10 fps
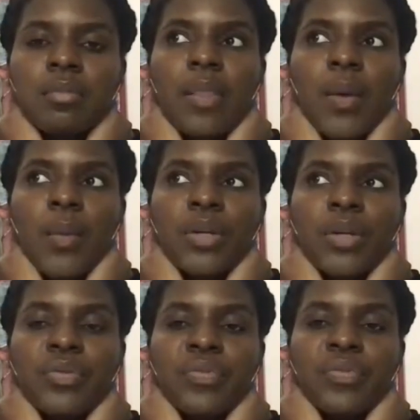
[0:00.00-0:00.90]
And then
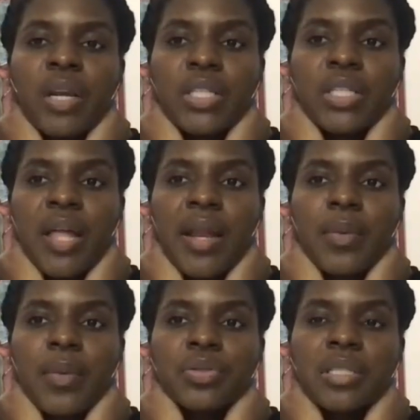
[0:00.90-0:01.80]
when you finish that,
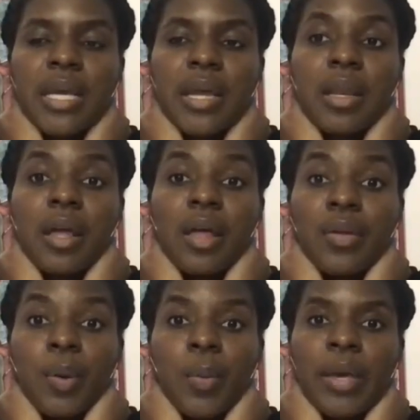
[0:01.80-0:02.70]
I want you to take
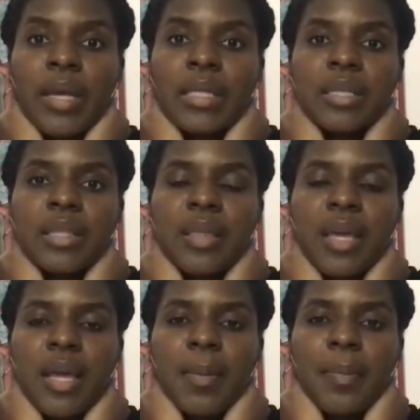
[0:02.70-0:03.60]
another moment to
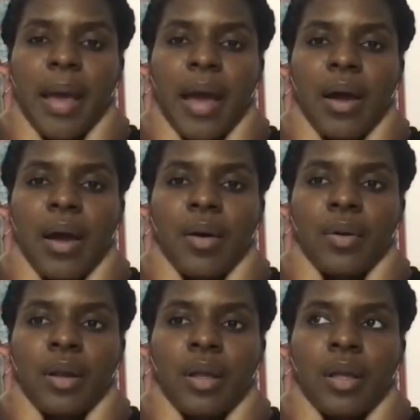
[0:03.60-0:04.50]
think about